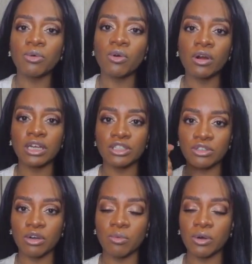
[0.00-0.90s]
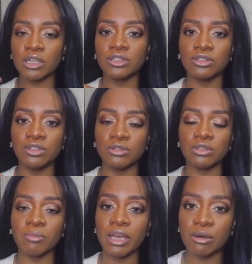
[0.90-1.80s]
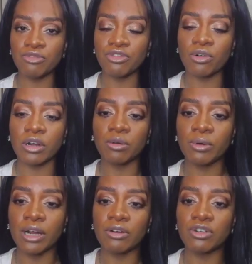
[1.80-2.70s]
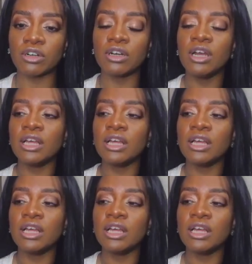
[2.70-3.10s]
more because you don't want to use makeup for it or whatever,